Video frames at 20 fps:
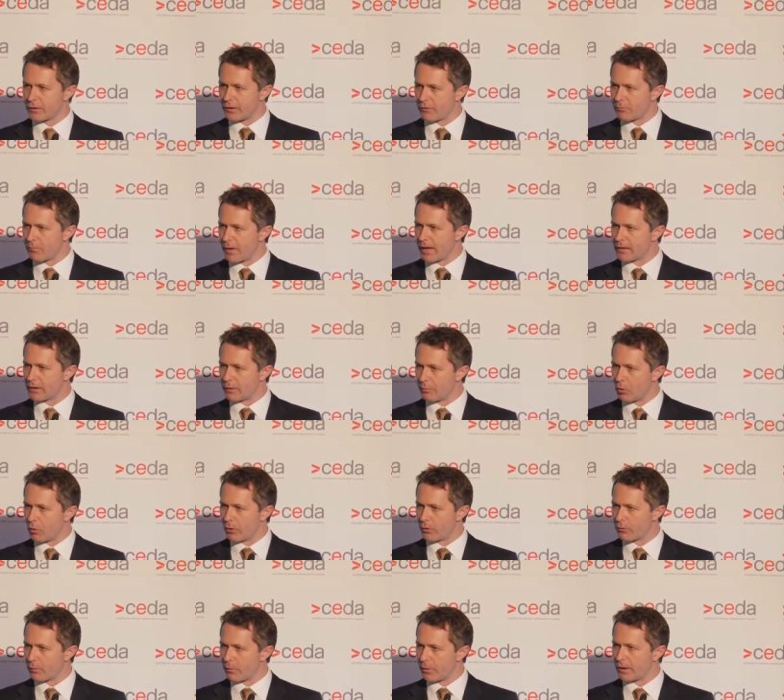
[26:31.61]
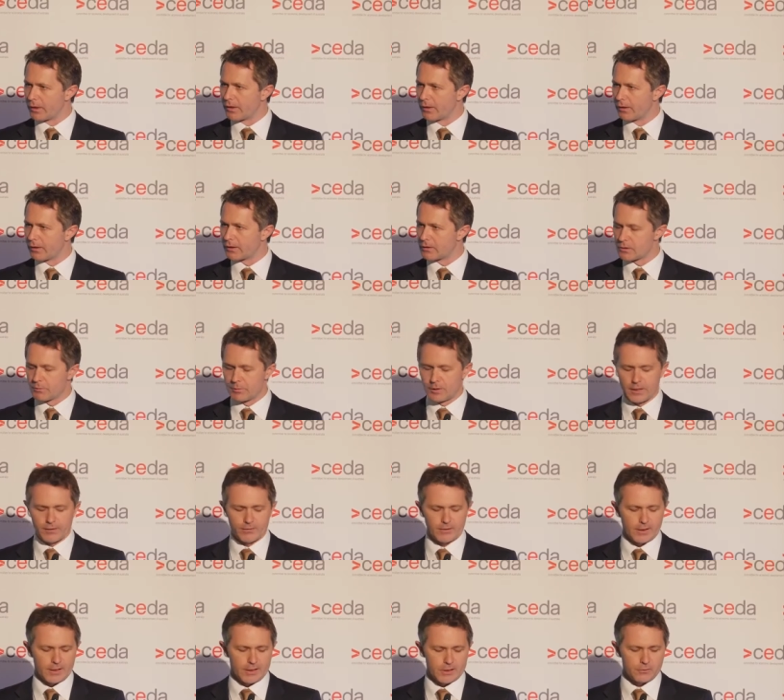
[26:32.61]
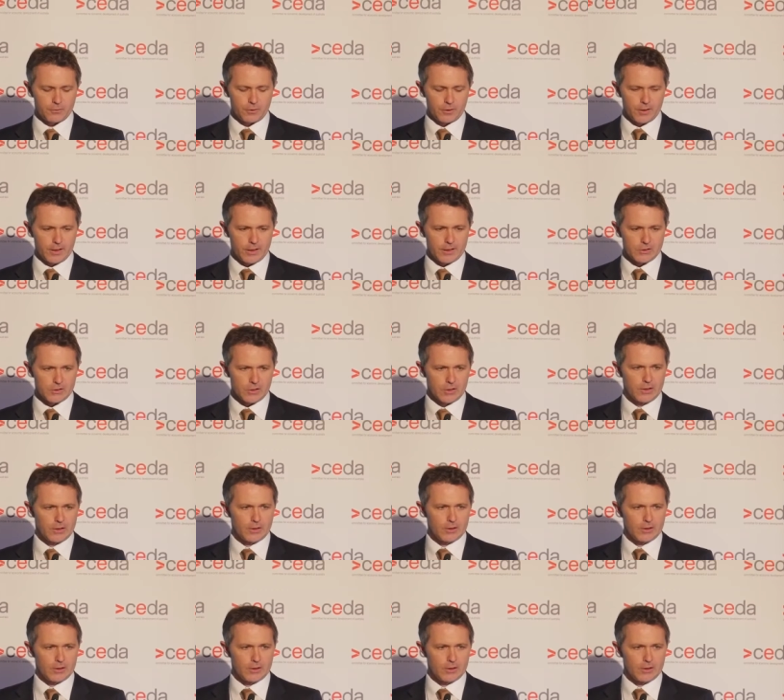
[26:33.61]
they've made the point repeatedly to me over the last few days,